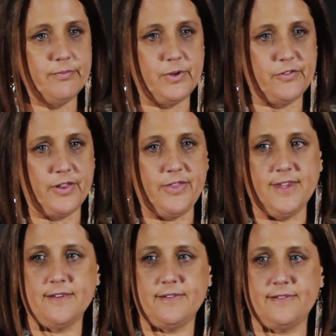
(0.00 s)
which I
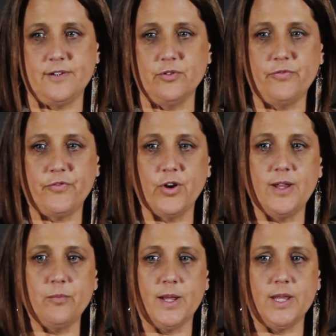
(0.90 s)
think is still
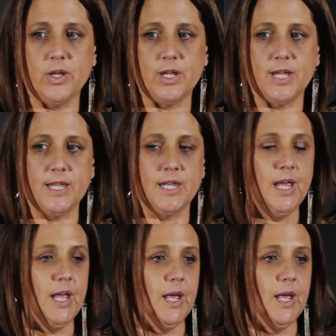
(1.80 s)
free, where you can